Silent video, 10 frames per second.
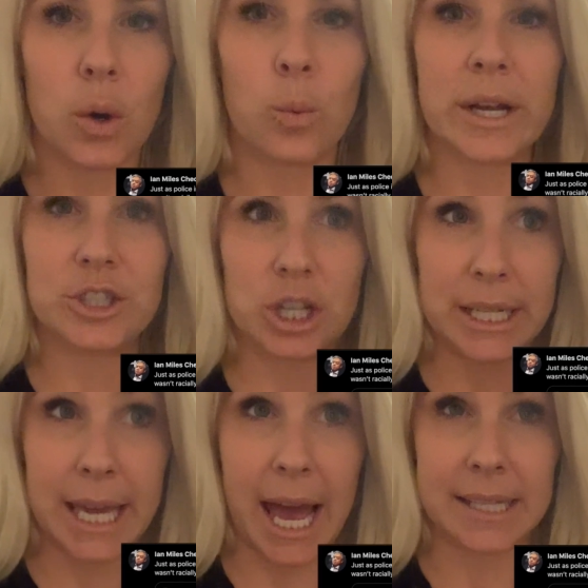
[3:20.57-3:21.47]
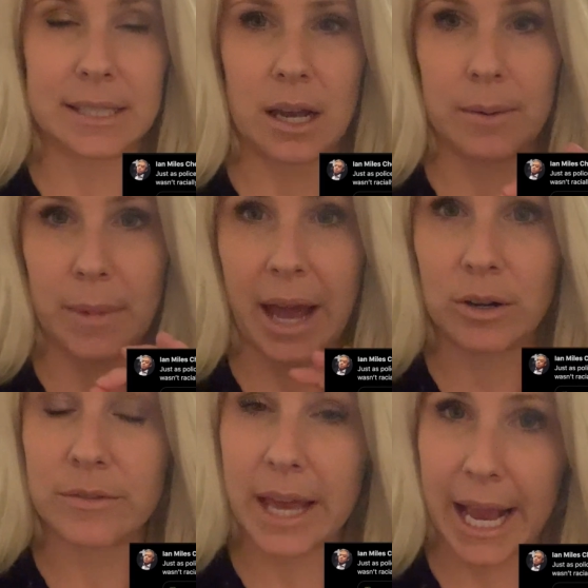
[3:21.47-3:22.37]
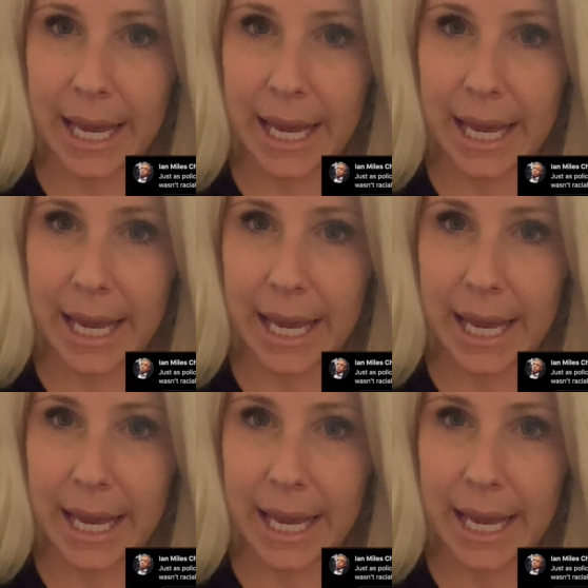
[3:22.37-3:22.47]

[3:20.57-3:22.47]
which yes, um, out of the